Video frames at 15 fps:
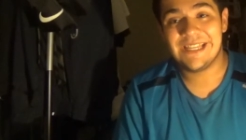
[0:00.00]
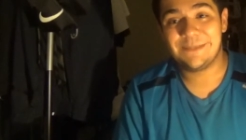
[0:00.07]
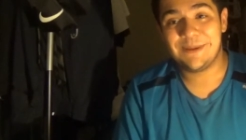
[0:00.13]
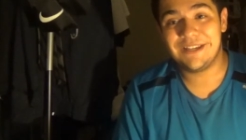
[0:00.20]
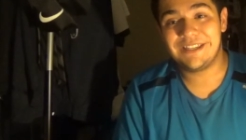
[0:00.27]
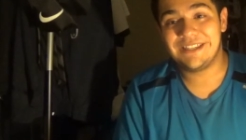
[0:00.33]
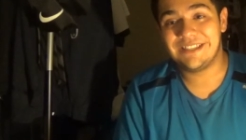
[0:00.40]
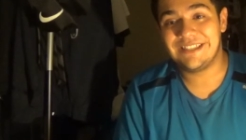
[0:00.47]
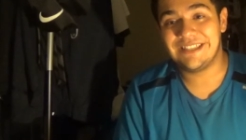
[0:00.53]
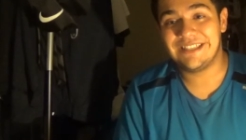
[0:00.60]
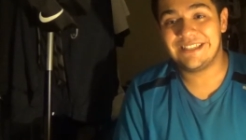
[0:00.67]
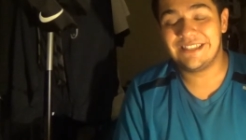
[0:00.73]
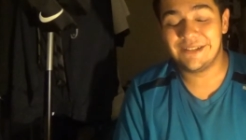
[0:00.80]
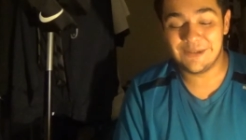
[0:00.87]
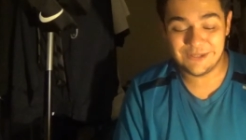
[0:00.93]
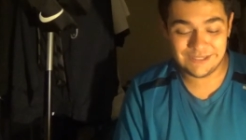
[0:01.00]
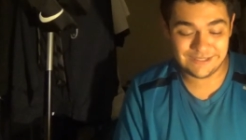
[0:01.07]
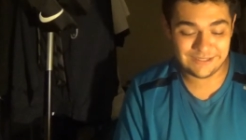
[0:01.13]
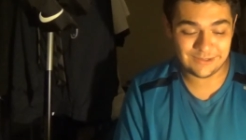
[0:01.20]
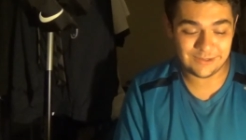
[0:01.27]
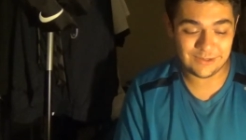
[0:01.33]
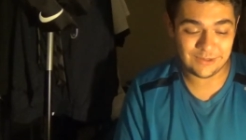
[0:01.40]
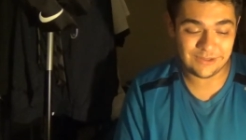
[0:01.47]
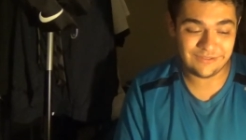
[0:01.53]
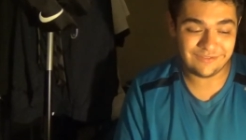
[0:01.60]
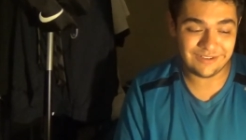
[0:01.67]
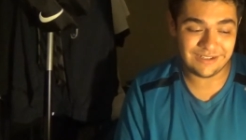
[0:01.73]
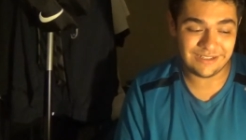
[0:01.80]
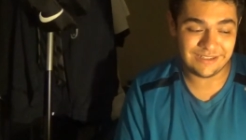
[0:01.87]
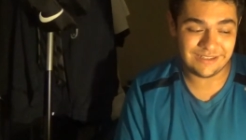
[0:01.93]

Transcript: especially since those little toy Freddy